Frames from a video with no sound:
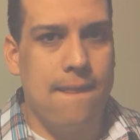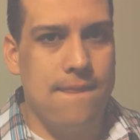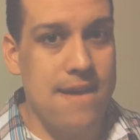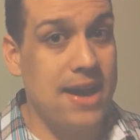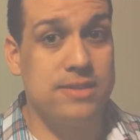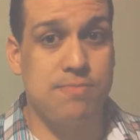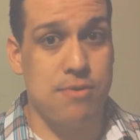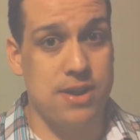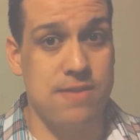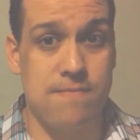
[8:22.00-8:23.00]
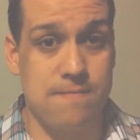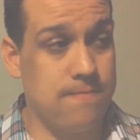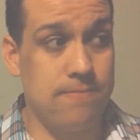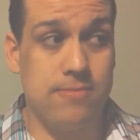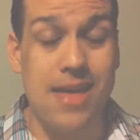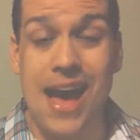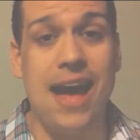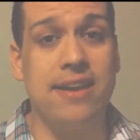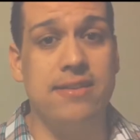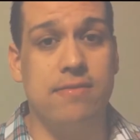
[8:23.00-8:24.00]
That's pretty,
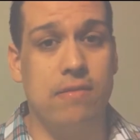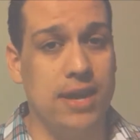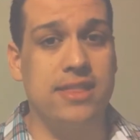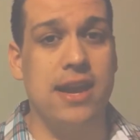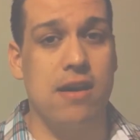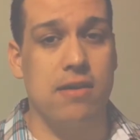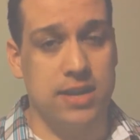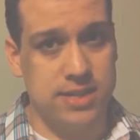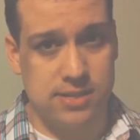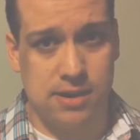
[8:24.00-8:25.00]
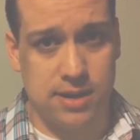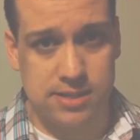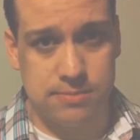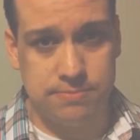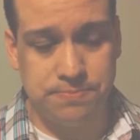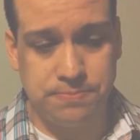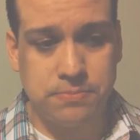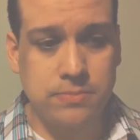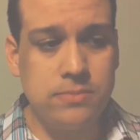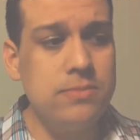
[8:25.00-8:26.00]
that right there is awesome.
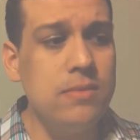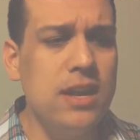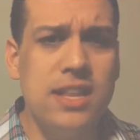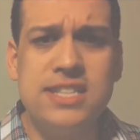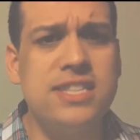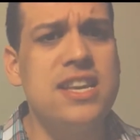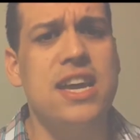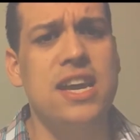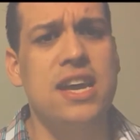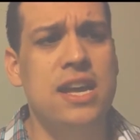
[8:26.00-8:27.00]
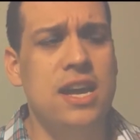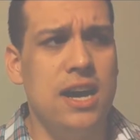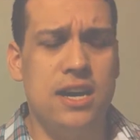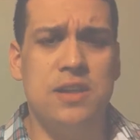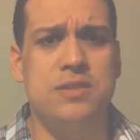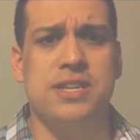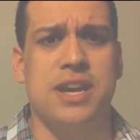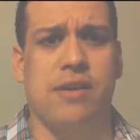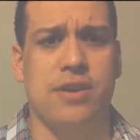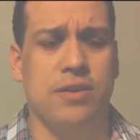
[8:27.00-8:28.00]
Let's say another
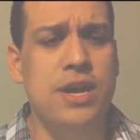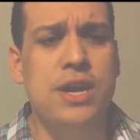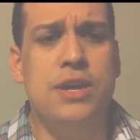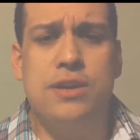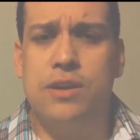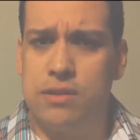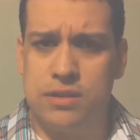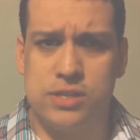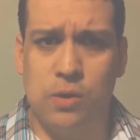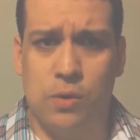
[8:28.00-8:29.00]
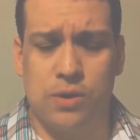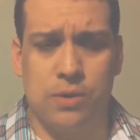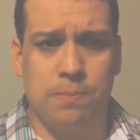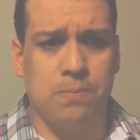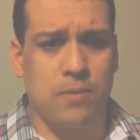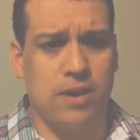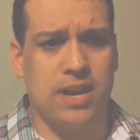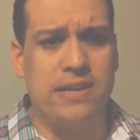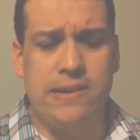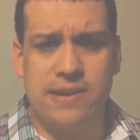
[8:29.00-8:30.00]
scenario. You go to the store,
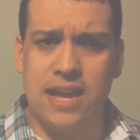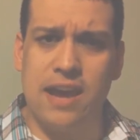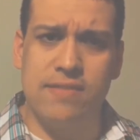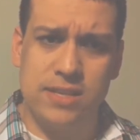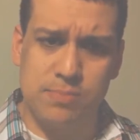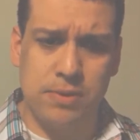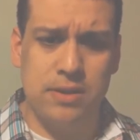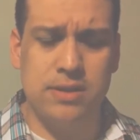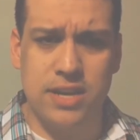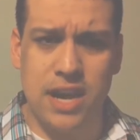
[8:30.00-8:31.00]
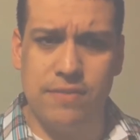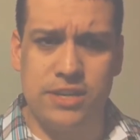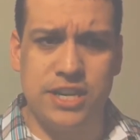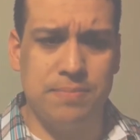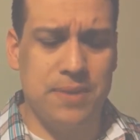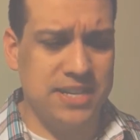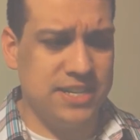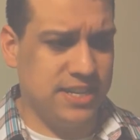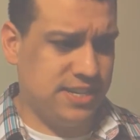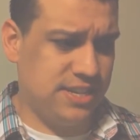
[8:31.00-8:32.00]
right? You have these, you have a chip
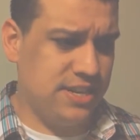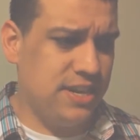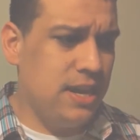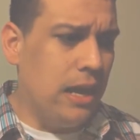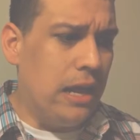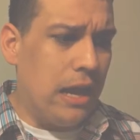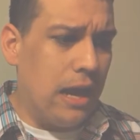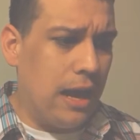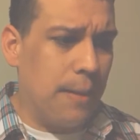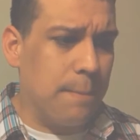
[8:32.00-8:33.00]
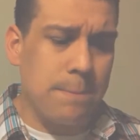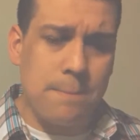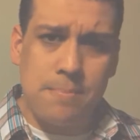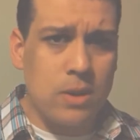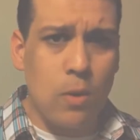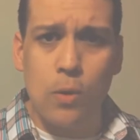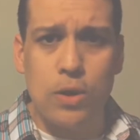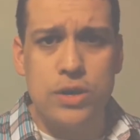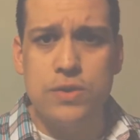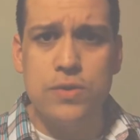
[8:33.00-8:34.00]
digested, um,
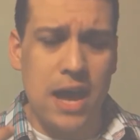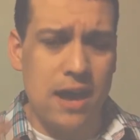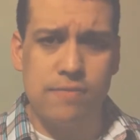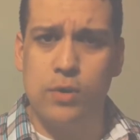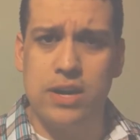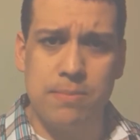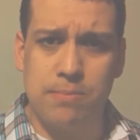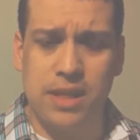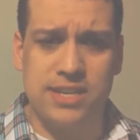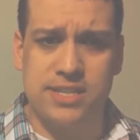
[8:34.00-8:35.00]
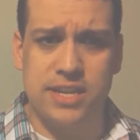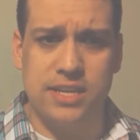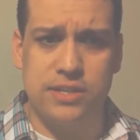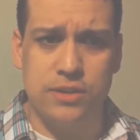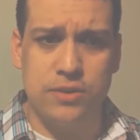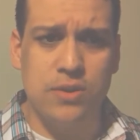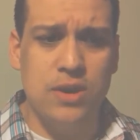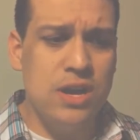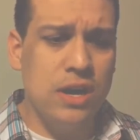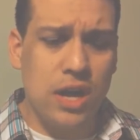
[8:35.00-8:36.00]
or you have one implanted into you,
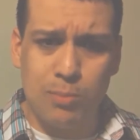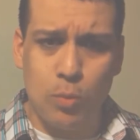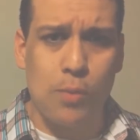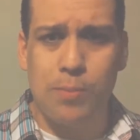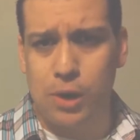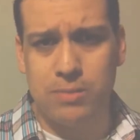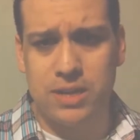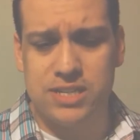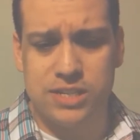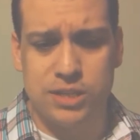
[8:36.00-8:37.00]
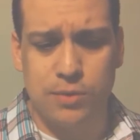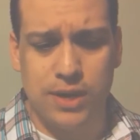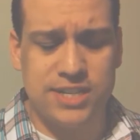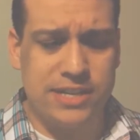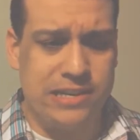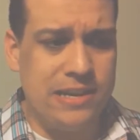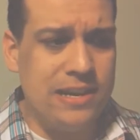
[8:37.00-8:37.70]
a more permanent situation